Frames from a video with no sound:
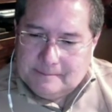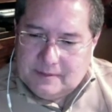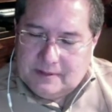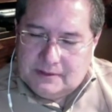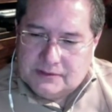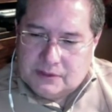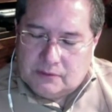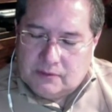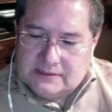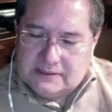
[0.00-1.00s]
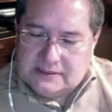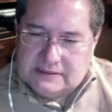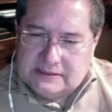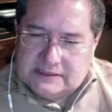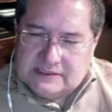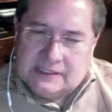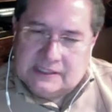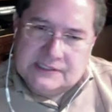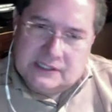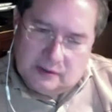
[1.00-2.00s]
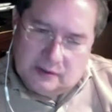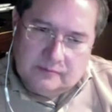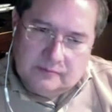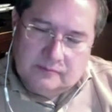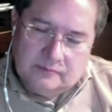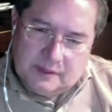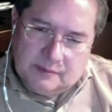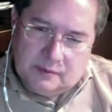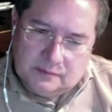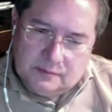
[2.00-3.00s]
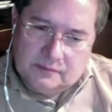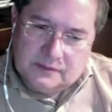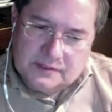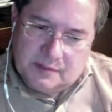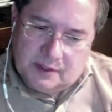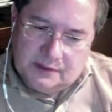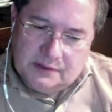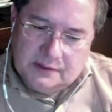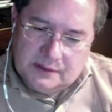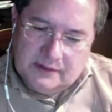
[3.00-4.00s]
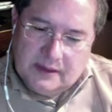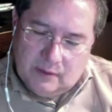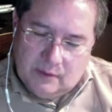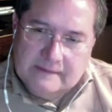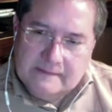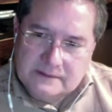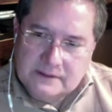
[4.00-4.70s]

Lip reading: so it's nice to hear people respond in that way. So